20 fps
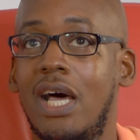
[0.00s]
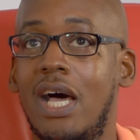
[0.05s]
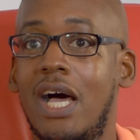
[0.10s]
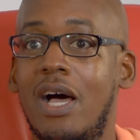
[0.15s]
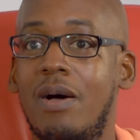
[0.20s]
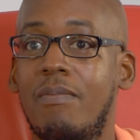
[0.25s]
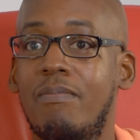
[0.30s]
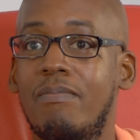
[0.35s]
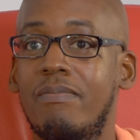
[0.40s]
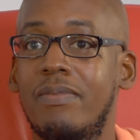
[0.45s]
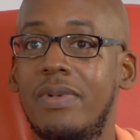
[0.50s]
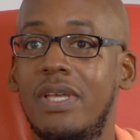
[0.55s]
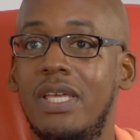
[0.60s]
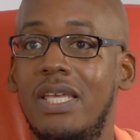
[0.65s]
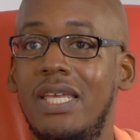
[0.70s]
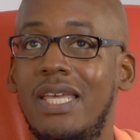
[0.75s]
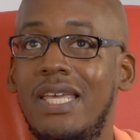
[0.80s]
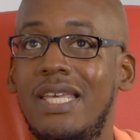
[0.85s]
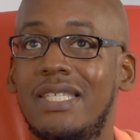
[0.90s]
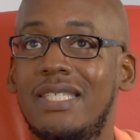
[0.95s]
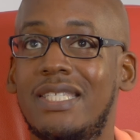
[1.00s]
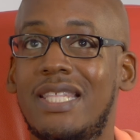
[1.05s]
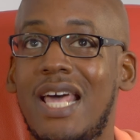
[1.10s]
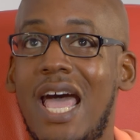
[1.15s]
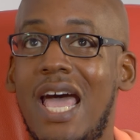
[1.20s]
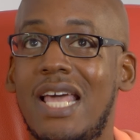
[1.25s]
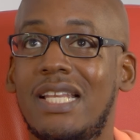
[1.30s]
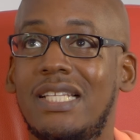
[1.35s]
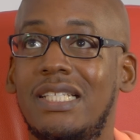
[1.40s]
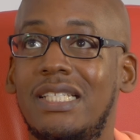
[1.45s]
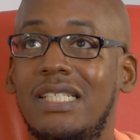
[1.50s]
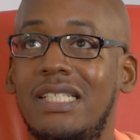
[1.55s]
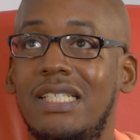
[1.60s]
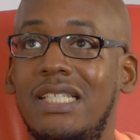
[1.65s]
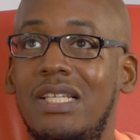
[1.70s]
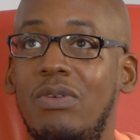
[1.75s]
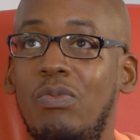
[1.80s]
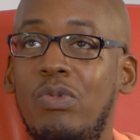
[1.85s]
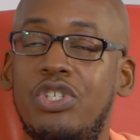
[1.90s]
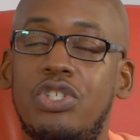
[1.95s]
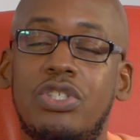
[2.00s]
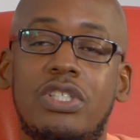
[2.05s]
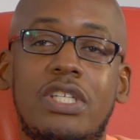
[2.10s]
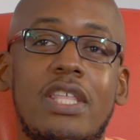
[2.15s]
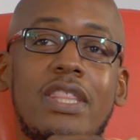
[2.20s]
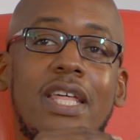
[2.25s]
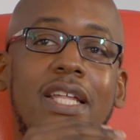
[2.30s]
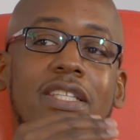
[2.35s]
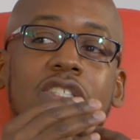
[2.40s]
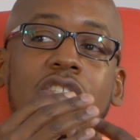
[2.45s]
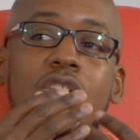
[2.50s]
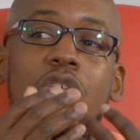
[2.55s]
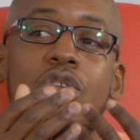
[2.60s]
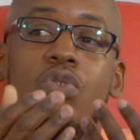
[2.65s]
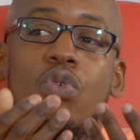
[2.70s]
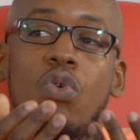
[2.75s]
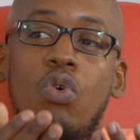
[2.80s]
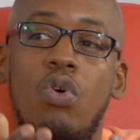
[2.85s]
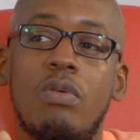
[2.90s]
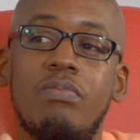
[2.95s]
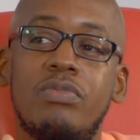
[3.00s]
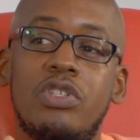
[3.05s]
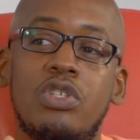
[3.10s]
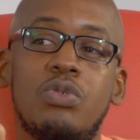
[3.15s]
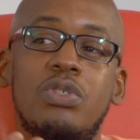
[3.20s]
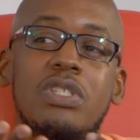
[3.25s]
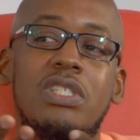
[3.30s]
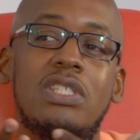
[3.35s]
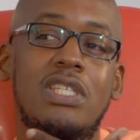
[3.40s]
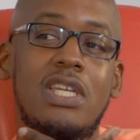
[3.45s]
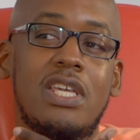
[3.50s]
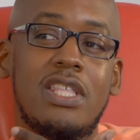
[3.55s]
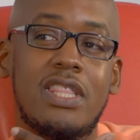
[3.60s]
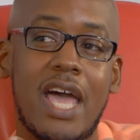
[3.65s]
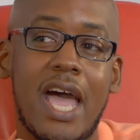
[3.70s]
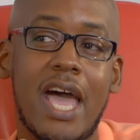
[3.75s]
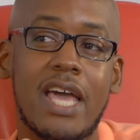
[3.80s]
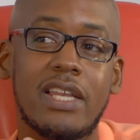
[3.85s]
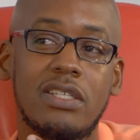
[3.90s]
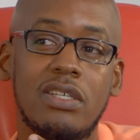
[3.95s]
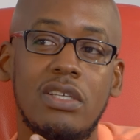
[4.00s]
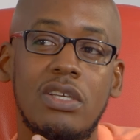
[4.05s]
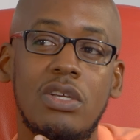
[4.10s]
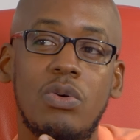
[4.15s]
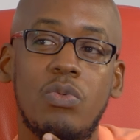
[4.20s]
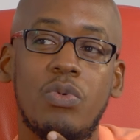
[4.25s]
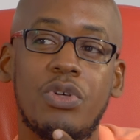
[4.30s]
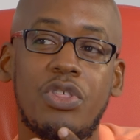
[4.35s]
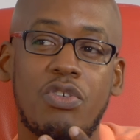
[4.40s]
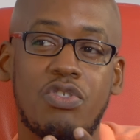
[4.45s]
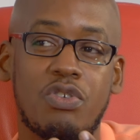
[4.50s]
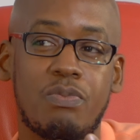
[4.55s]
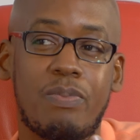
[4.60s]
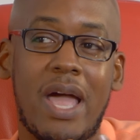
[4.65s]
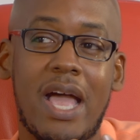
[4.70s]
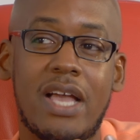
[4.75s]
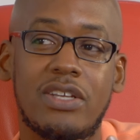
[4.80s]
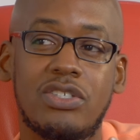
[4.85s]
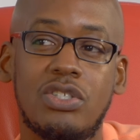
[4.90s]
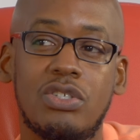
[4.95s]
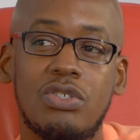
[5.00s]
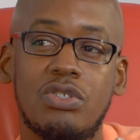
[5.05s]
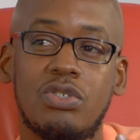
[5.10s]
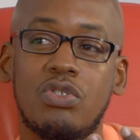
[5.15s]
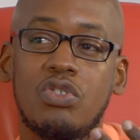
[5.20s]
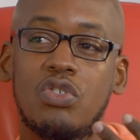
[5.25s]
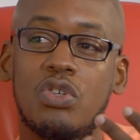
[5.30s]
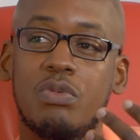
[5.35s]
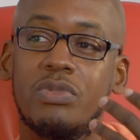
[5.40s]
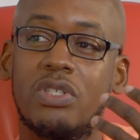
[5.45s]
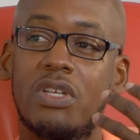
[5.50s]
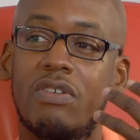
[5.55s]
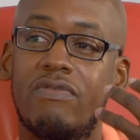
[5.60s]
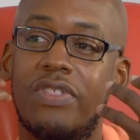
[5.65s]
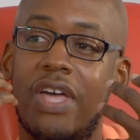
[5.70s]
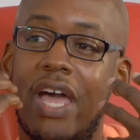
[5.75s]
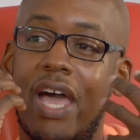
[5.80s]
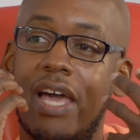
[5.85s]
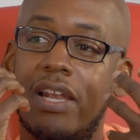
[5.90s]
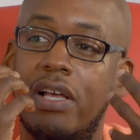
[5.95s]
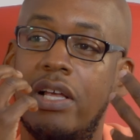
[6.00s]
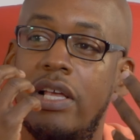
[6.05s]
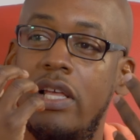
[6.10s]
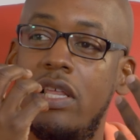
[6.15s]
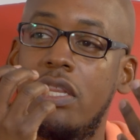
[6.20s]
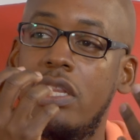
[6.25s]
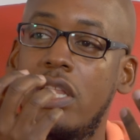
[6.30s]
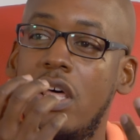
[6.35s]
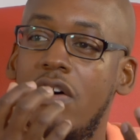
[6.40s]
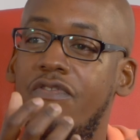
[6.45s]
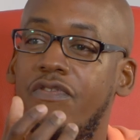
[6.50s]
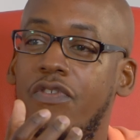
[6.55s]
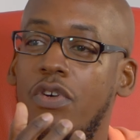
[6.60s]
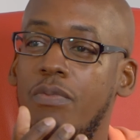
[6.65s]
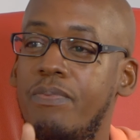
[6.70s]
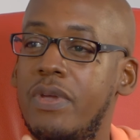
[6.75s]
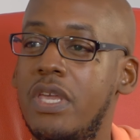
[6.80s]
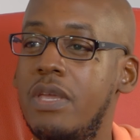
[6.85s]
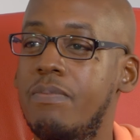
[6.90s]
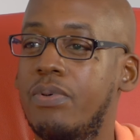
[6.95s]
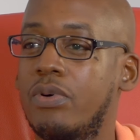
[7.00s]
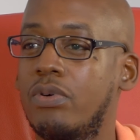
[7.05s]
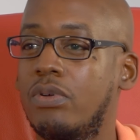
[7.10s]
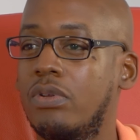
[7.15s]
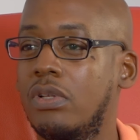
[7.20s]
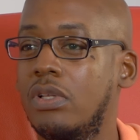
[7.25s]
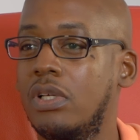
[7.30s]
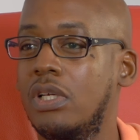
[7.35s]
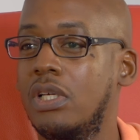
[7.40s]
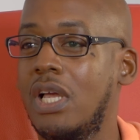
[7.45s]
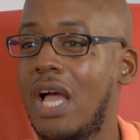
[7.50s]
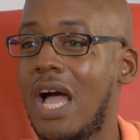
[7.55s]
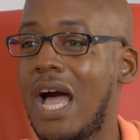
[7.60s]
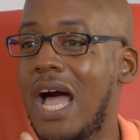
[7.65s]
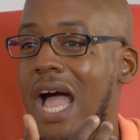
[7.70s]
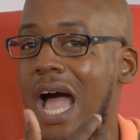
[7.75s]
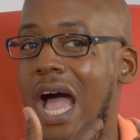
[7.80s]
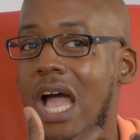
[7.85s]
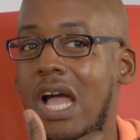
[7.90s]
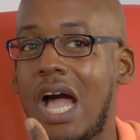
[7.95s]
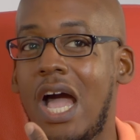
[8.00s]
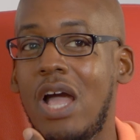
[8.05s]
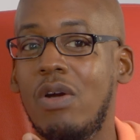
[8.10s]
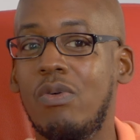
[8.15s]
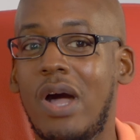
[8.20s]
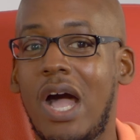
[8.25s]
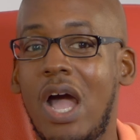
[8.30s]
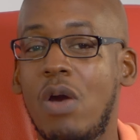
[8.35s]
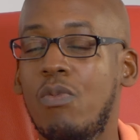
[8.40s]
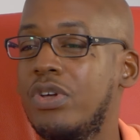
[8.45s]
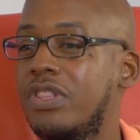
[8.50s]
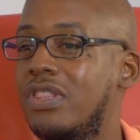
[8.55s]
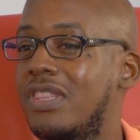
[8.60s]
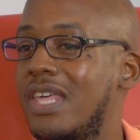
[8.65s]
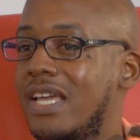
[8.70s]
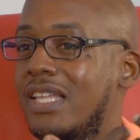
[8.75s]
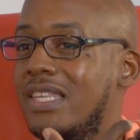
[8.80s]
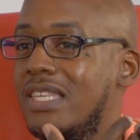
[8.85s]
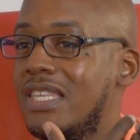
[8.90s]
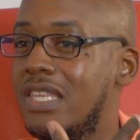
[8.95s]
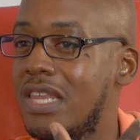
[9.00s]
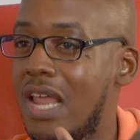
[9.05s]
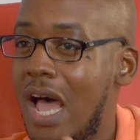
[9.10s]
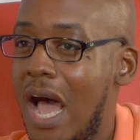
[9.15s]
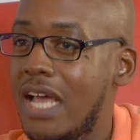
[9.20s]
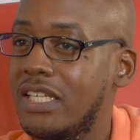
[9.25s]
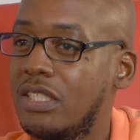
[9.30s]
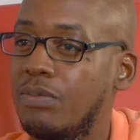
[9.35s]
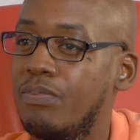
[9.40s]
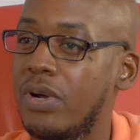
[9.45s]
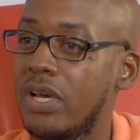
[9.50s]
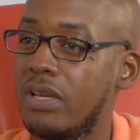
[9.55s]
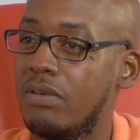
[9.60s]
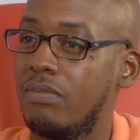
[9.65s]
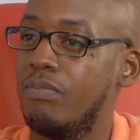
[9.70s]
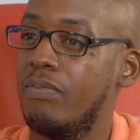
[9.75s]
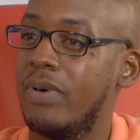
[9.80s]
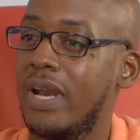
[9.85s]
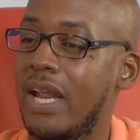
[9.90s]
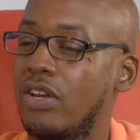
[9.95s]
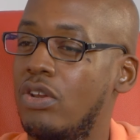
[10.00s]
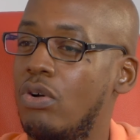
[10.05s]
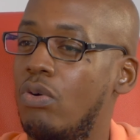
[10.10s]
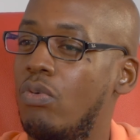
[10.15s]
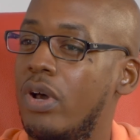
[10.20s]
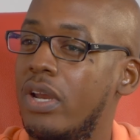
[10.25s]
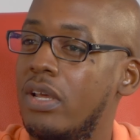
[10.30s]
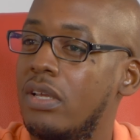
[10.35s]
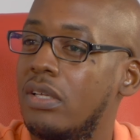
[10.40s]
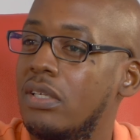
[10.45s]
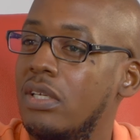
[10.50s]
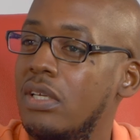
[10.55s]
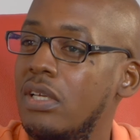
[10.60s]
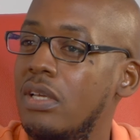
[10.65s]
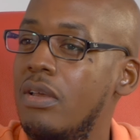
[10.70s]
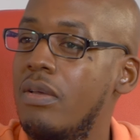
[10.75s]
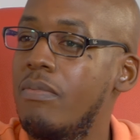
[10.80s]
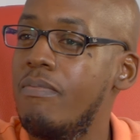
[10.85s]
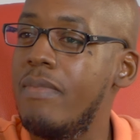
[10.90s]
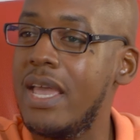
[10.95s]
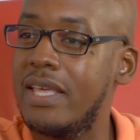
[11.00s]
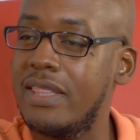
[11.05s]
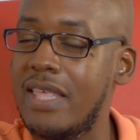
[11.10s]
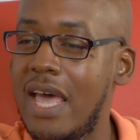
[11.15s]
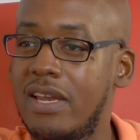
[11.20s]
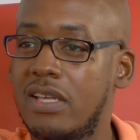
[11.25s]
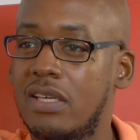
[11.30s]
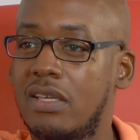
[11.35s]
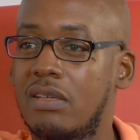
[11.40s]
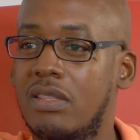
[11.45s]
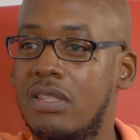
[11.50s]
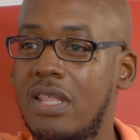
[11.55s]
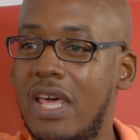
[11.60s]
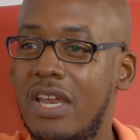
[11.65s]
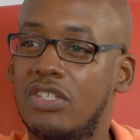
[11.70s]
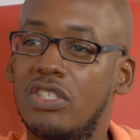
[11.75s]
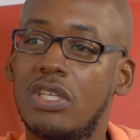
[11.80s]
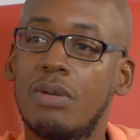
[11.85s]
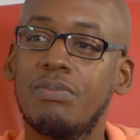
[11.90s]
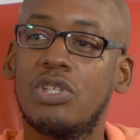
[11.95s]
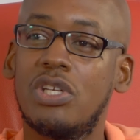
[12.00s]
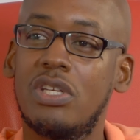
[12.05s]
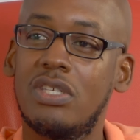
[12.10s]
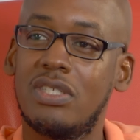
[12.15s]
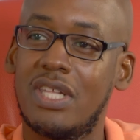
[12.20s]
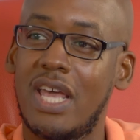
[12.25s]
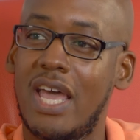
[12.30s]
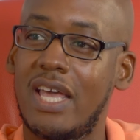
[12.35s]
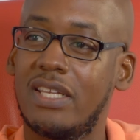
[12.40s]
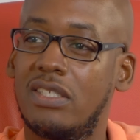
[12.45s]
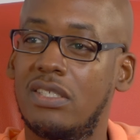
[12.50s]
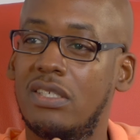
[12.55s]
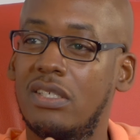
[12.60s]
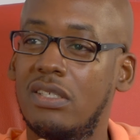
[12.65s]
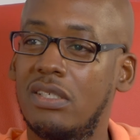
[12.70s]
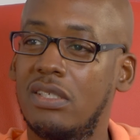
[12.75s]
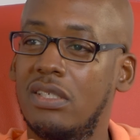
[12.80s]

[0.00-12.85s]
Um, is that would you say that's the norm? Do you see that with other pastors in terms of that love for people? I I, I would think not, but but I don't want to make that a, that assumption. Is that